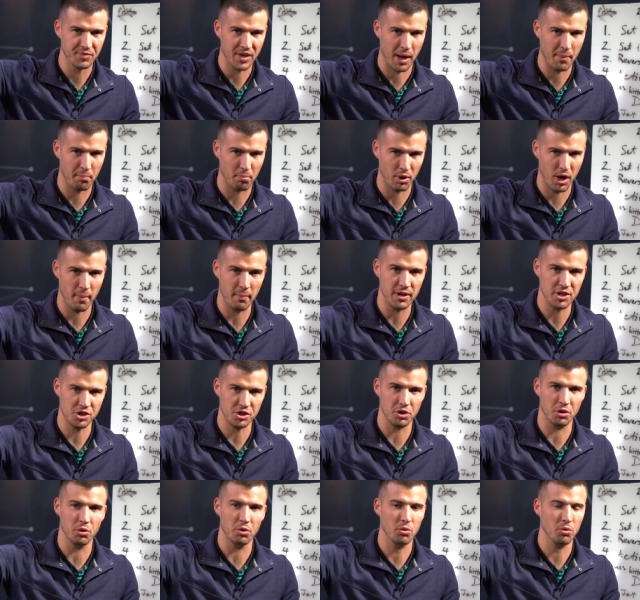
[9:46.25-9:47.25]
I promise
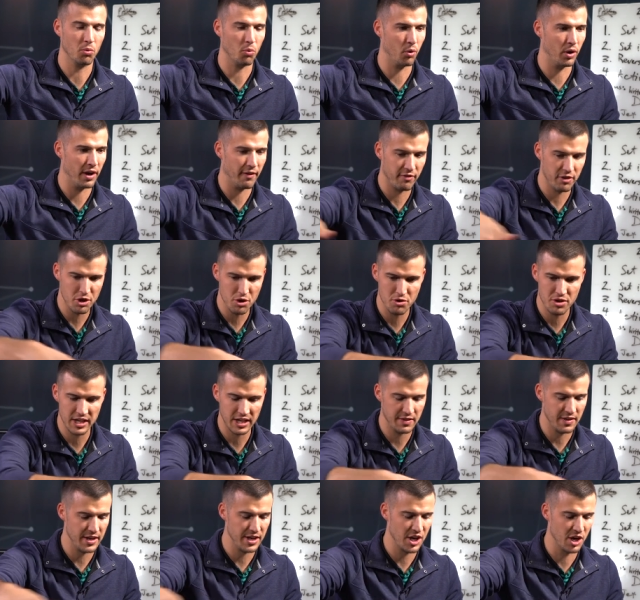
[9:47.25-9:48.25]
you, whatever you
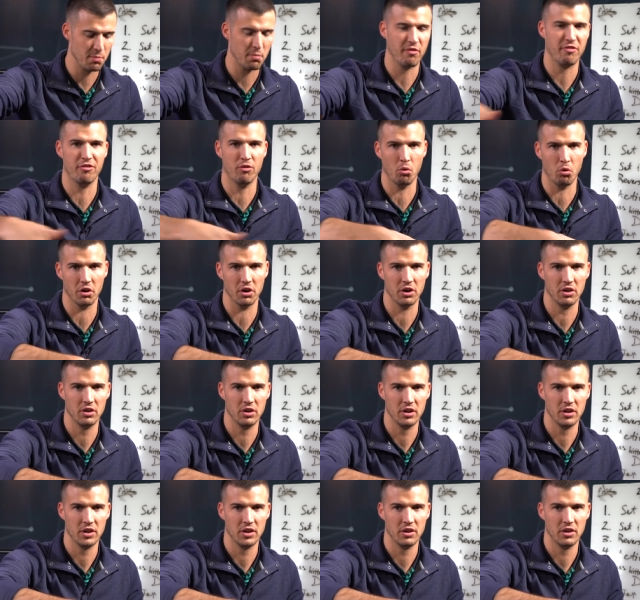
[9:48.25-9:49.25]
did the year before
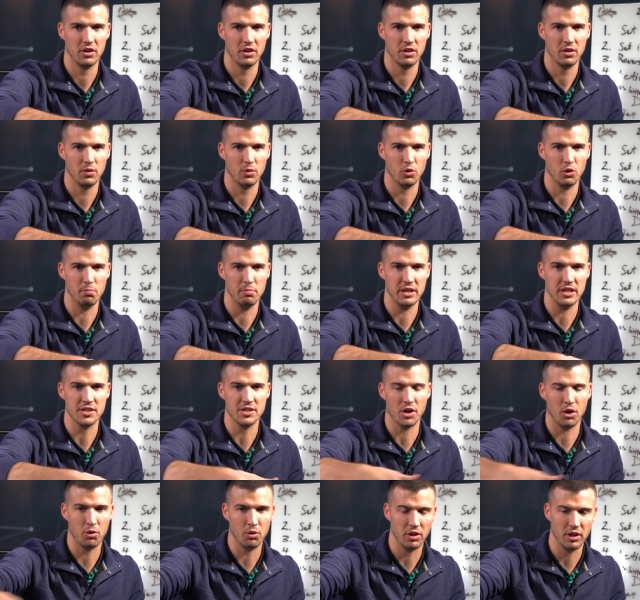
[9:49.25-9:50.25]
will be
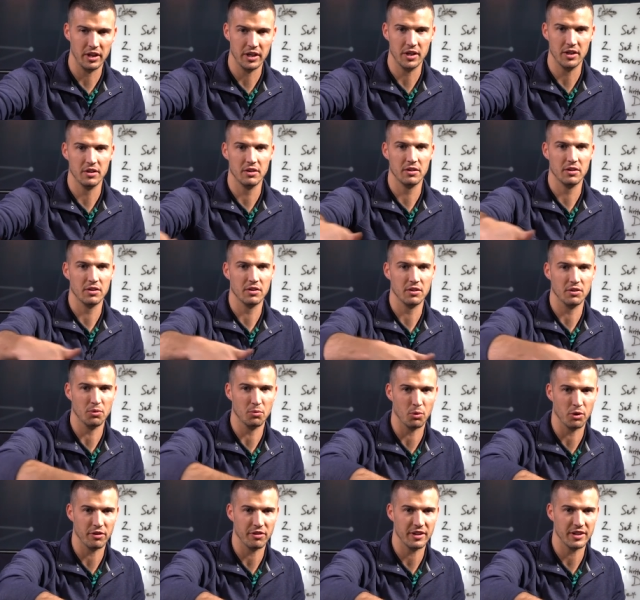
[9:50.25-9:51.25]
totally
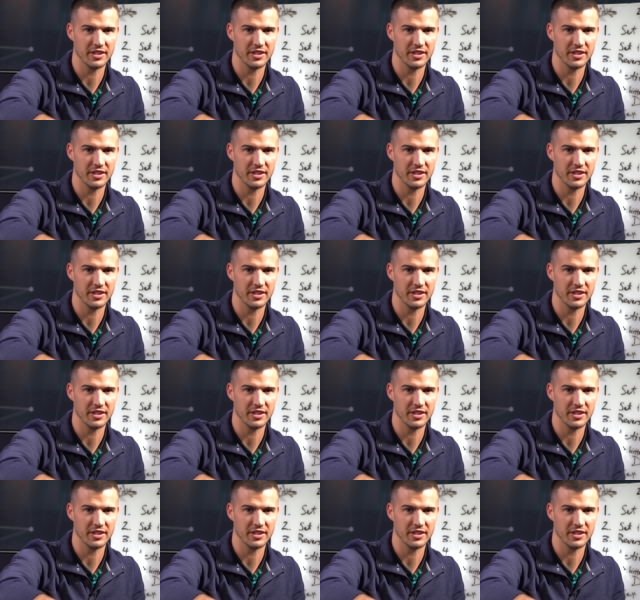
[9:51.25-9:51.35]
worth